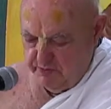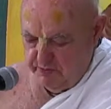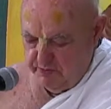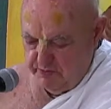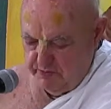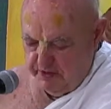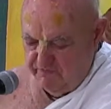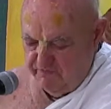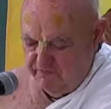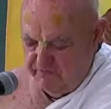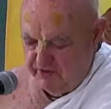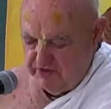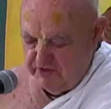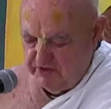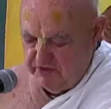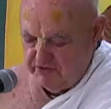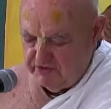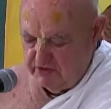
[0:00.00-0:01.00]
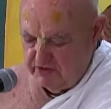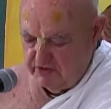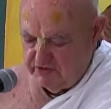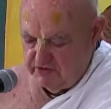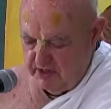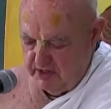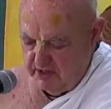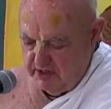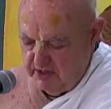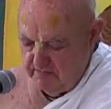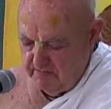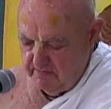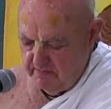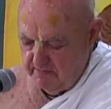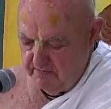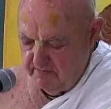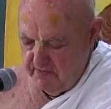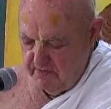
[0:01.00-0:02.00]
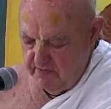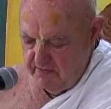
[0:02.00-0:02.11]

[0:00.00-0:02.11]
who has been advised in such a way